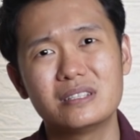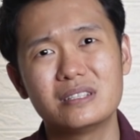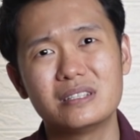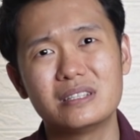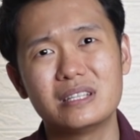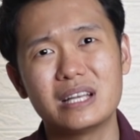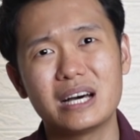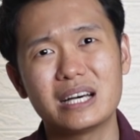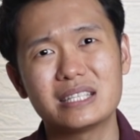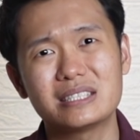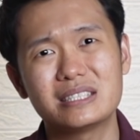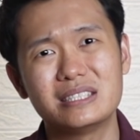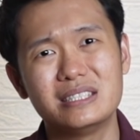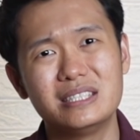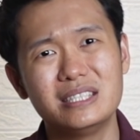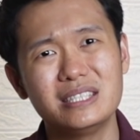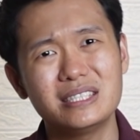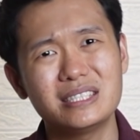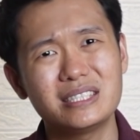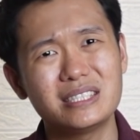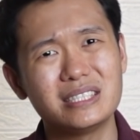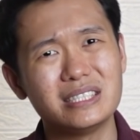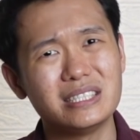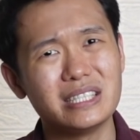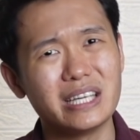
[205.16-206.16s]
Does
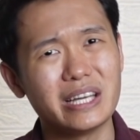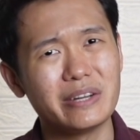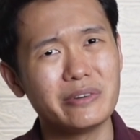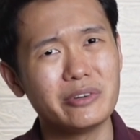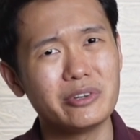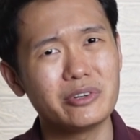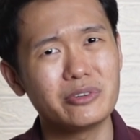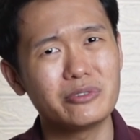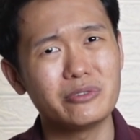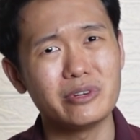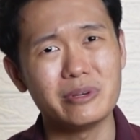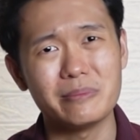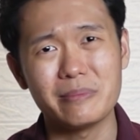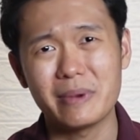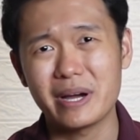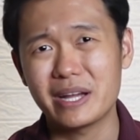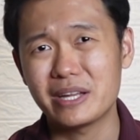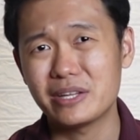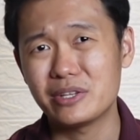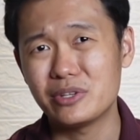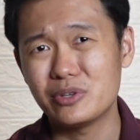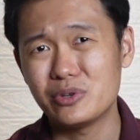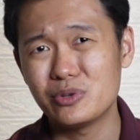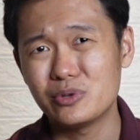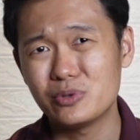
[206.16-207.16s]
this scenario
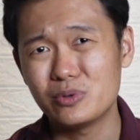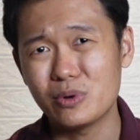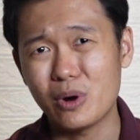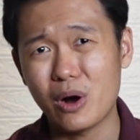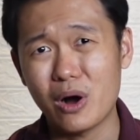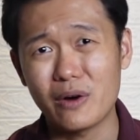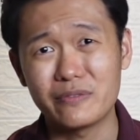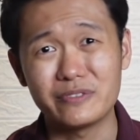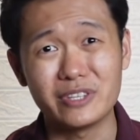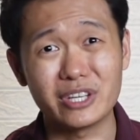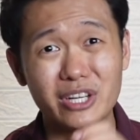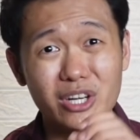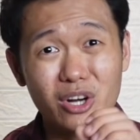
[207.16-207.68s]
remind you of the